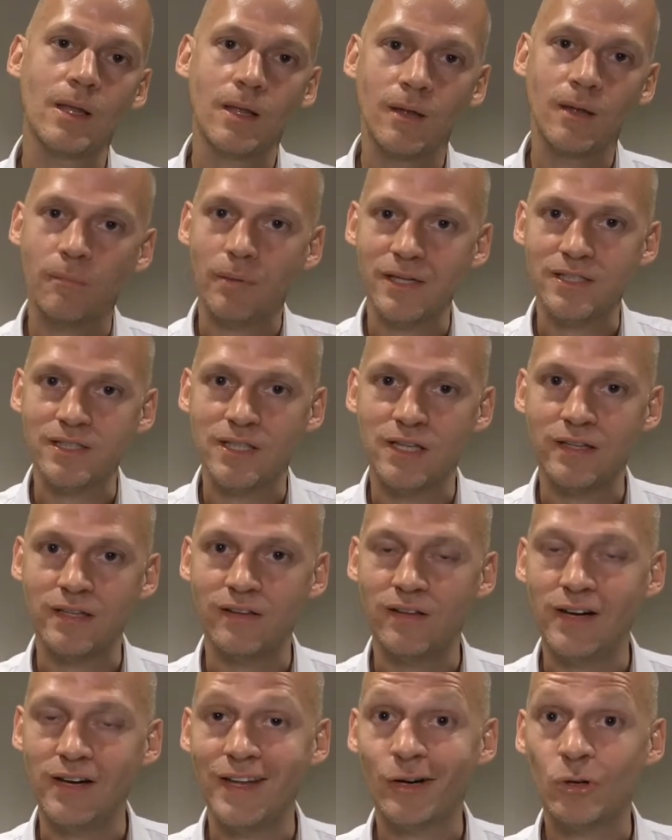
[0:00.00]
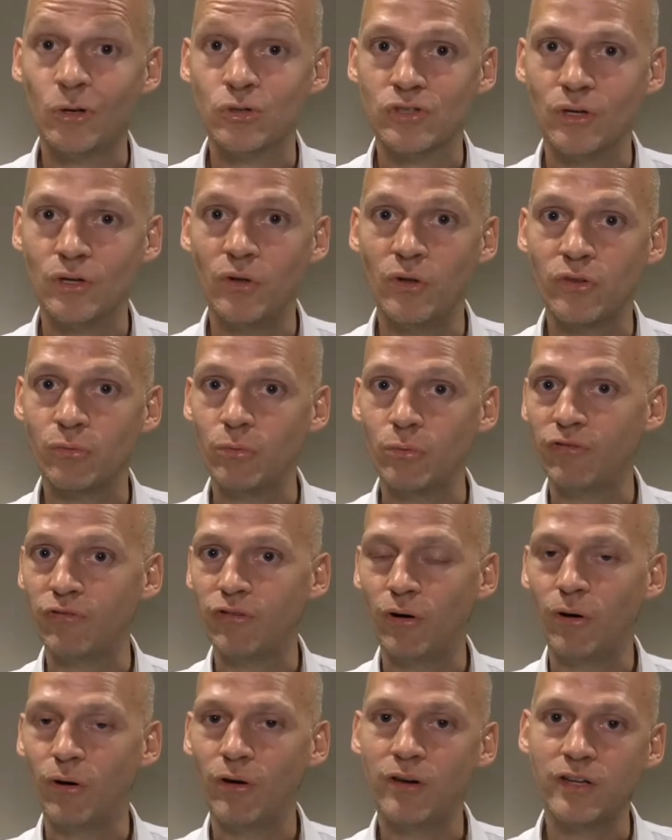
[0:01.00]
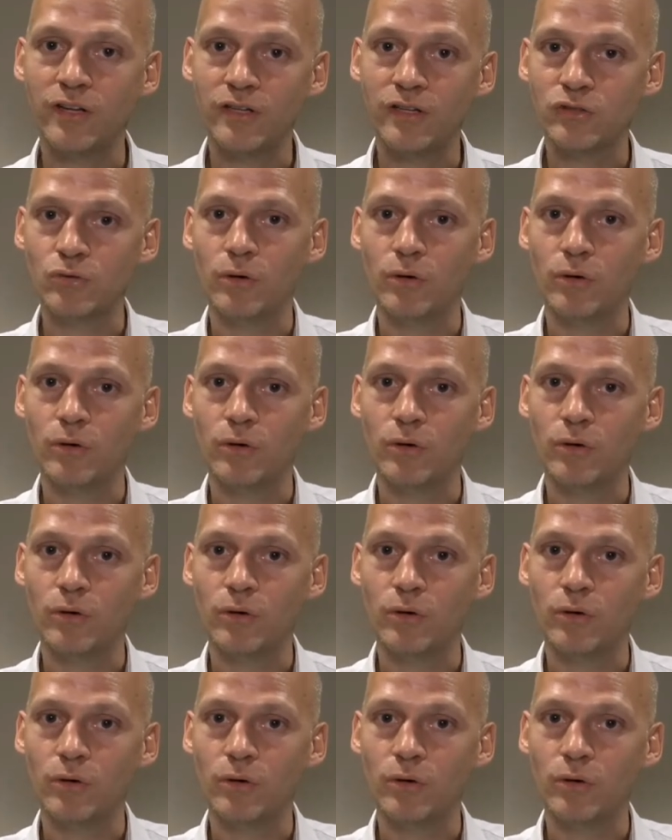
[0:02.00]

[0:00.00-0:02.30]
basically the Lego stones will fall into